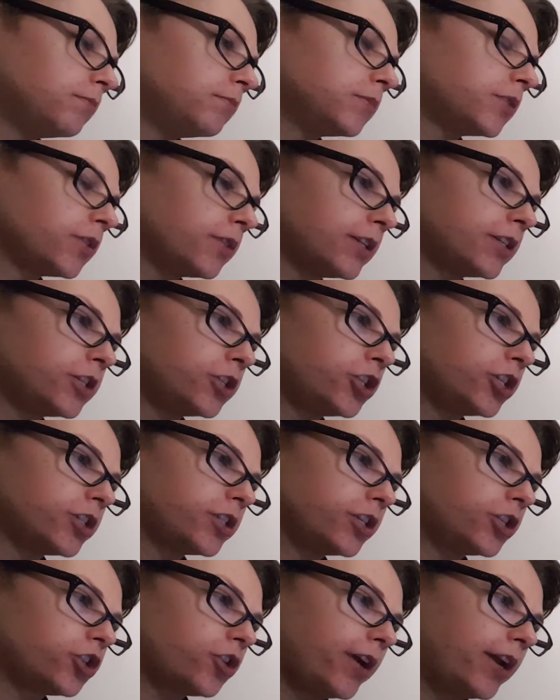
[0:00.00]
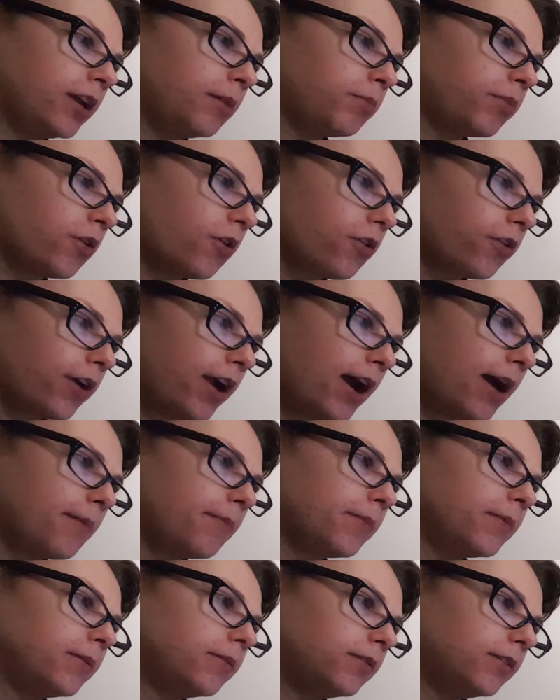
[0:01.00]
So this is just the training
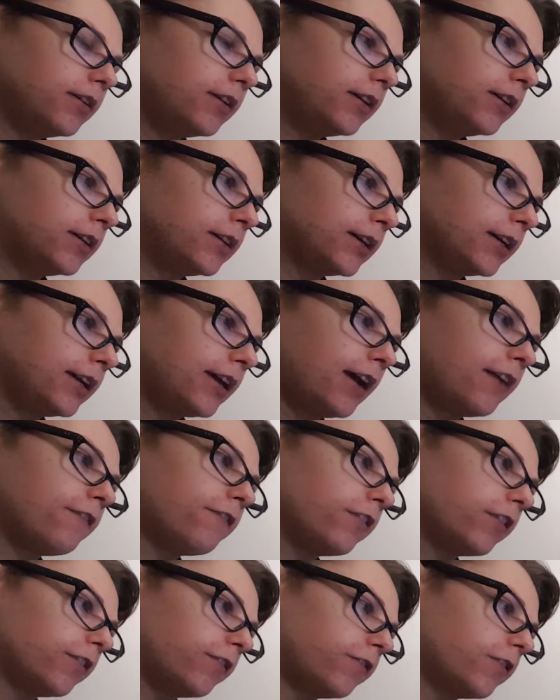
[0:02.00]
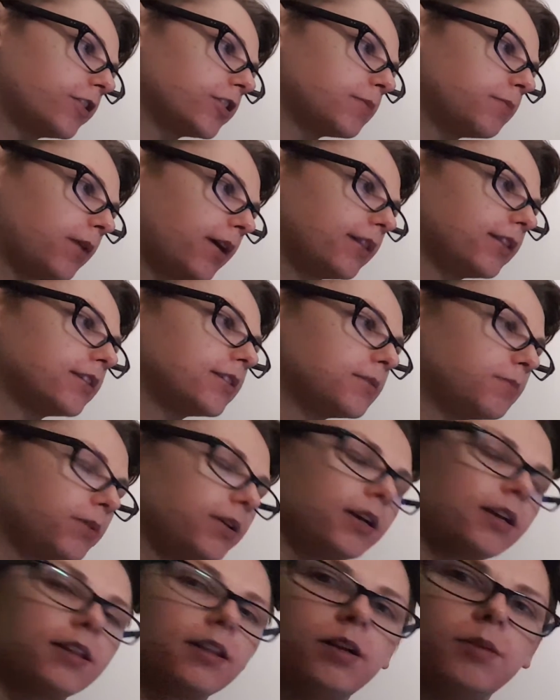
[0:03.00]
program. Again, for the first month is
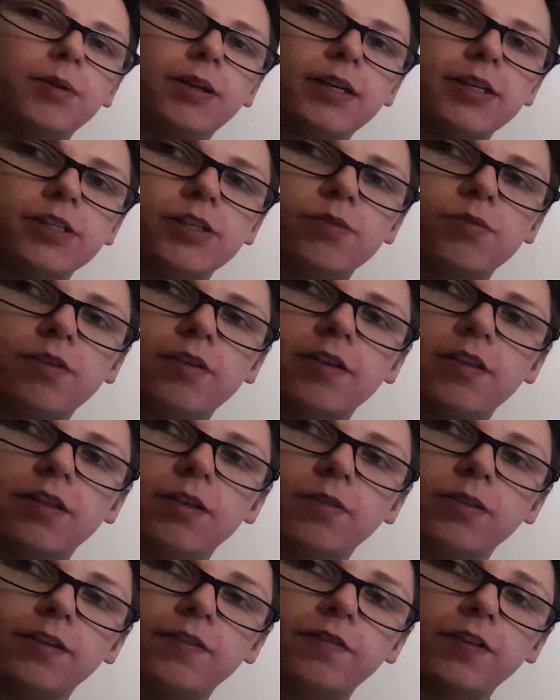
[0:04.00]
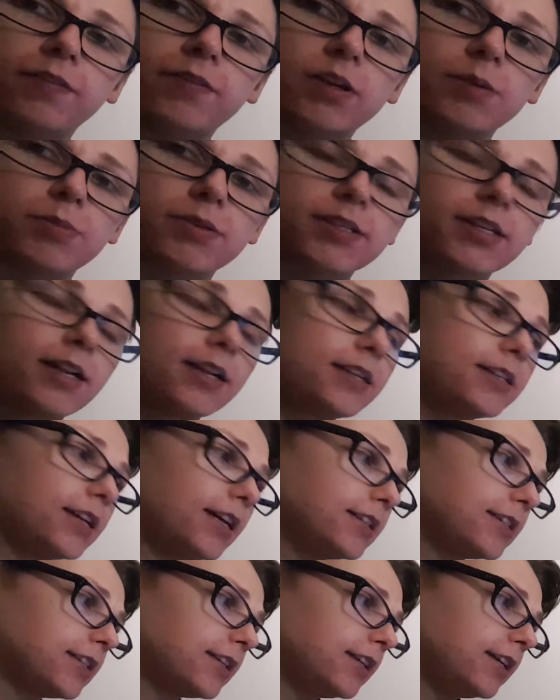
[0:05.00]
being a little bit easier with only 50%
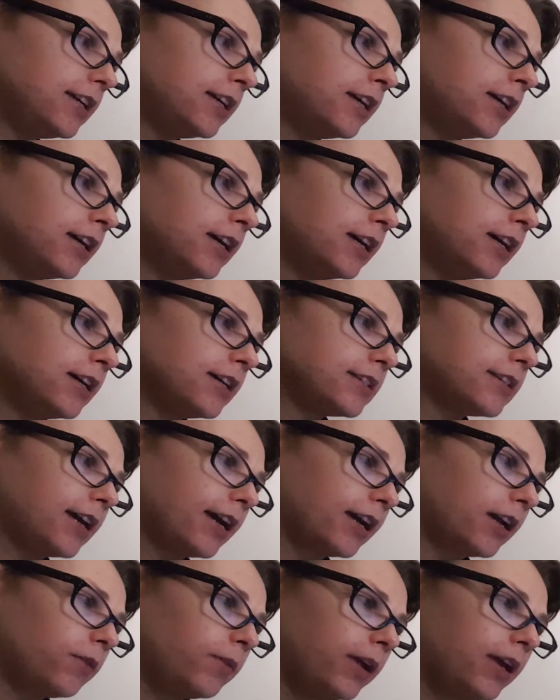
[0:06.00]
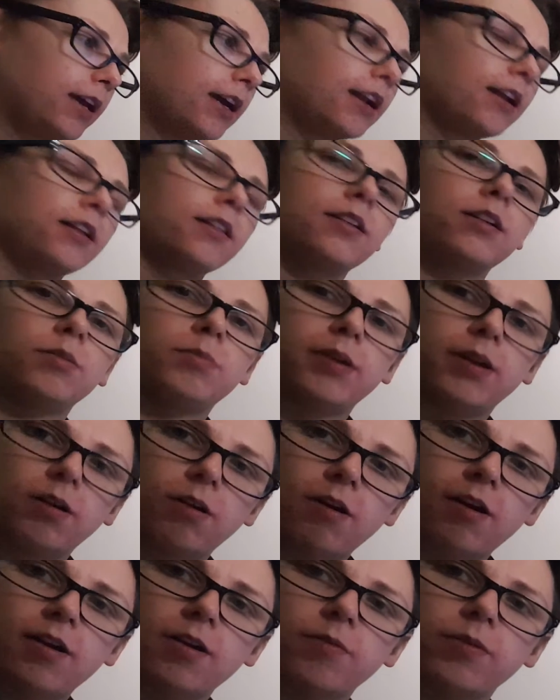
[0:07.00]
intensity. Second week getting a little bit
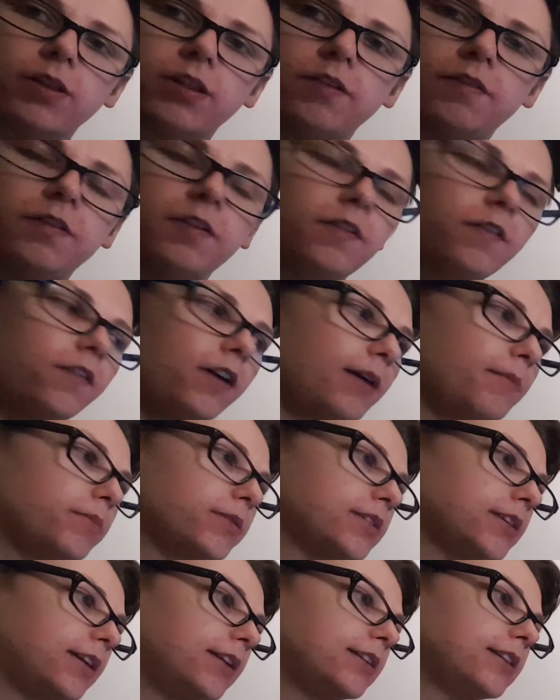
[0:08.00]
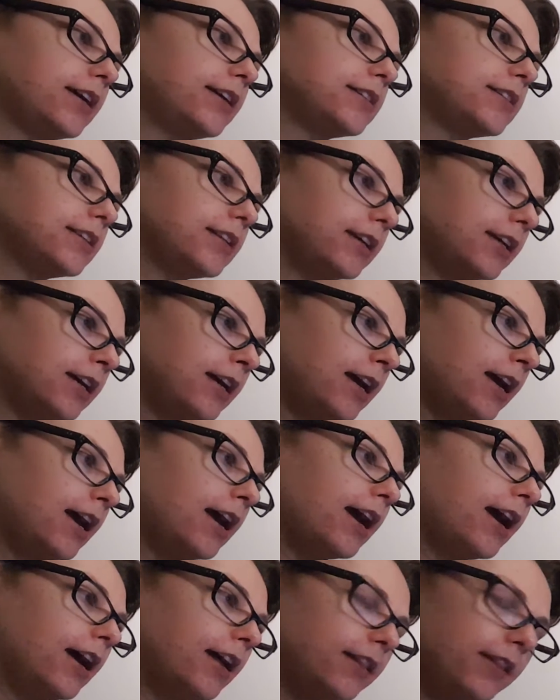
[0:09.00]
harder with the 55% intensity.
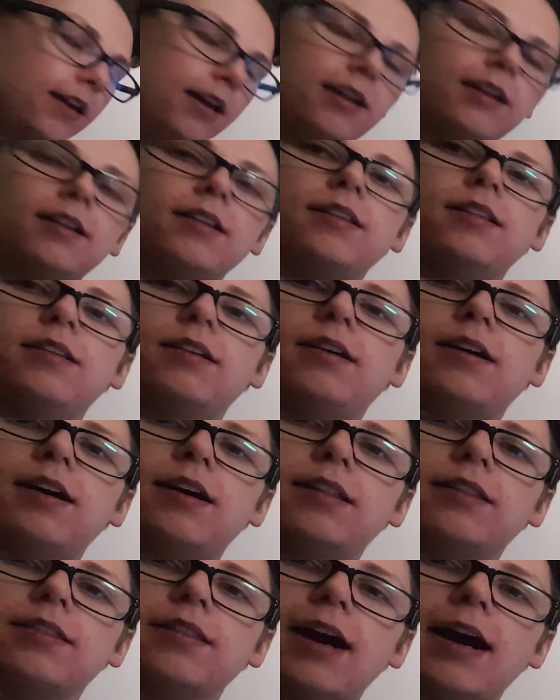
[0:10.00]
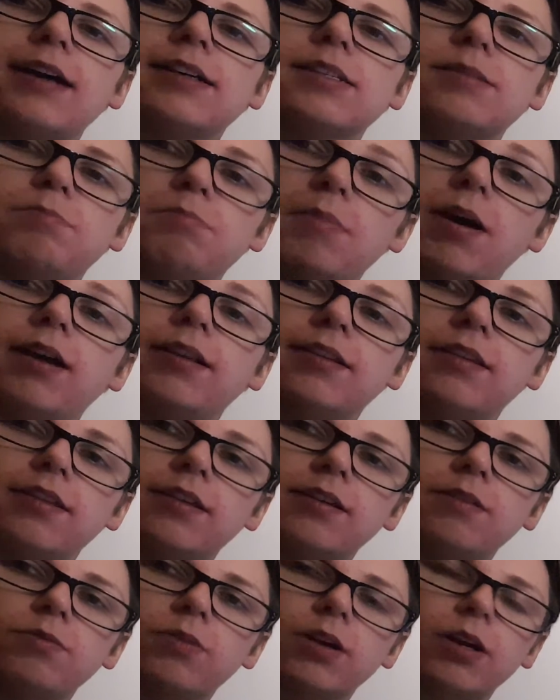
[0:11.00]
And then last
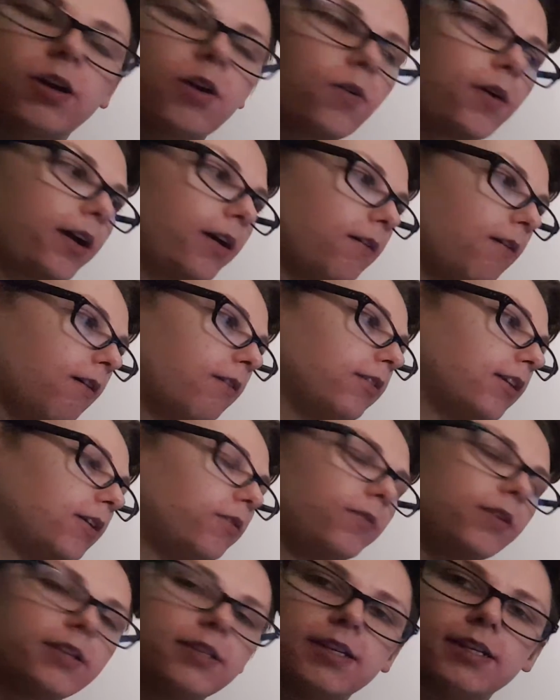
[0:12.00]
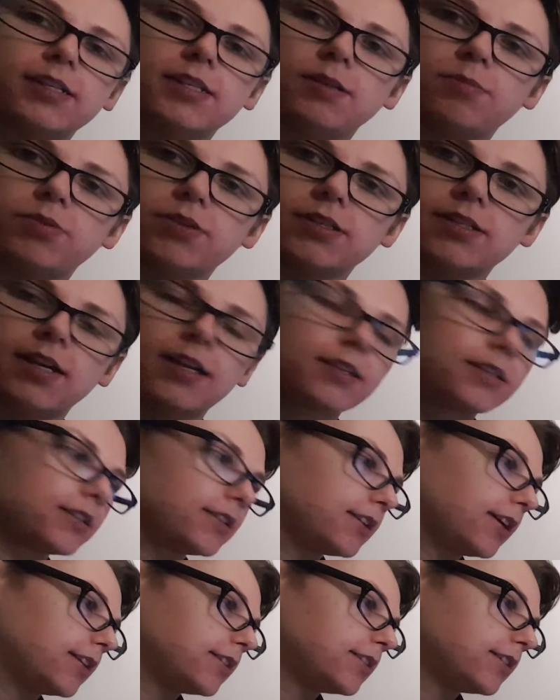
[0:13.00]
month, we're going all out with 60%
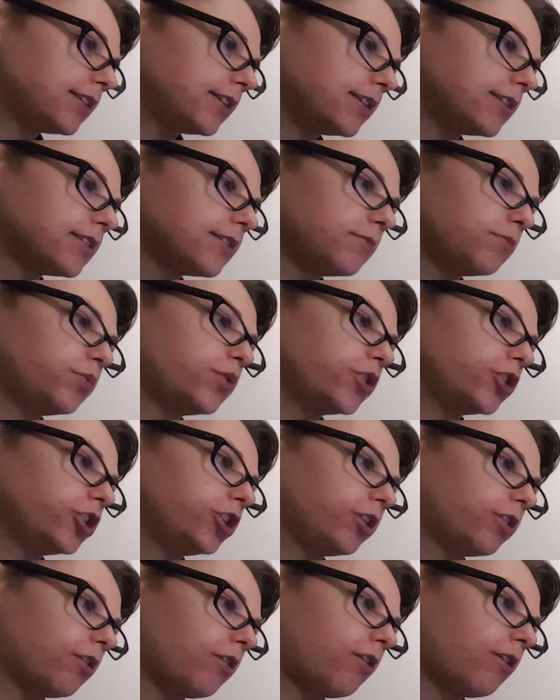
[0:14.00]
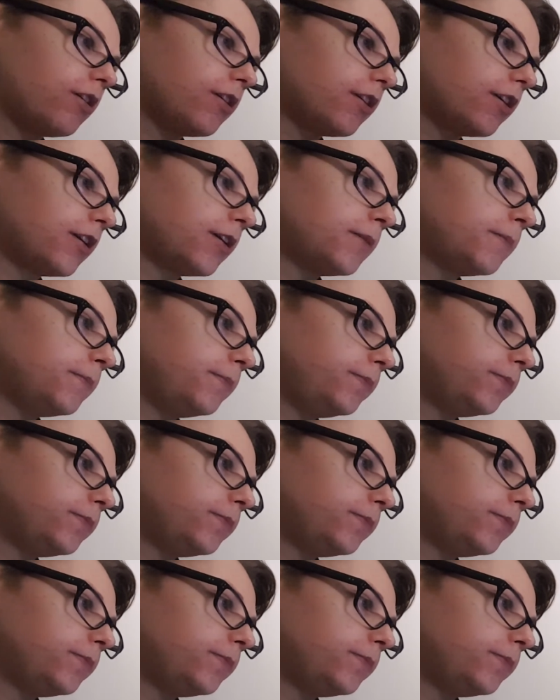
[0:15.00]
intensities and pushing her harder.